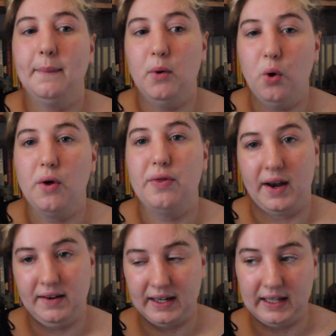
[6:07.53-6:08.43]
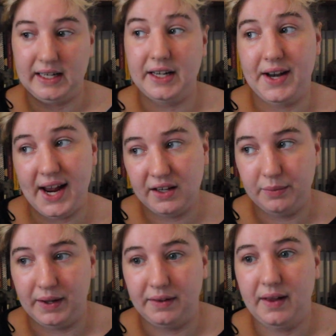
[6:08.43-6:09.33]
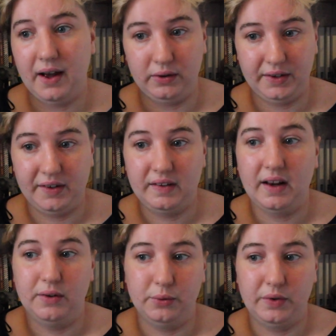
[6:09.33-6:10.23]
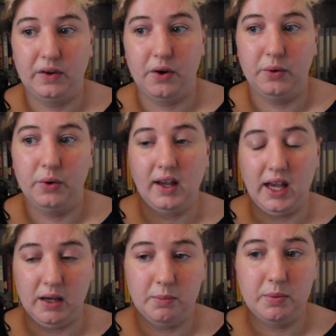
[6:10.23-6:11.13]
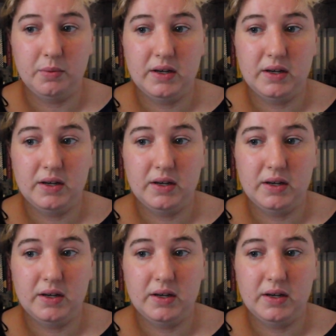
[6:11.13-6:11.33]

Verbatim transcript: more authentically connect with elders and also keep